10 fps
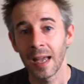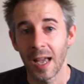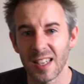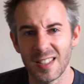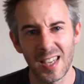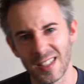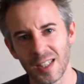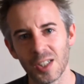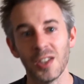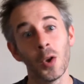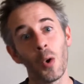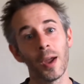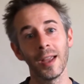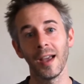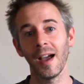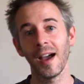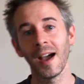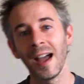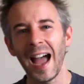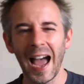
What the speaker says: Her sister's annoying her,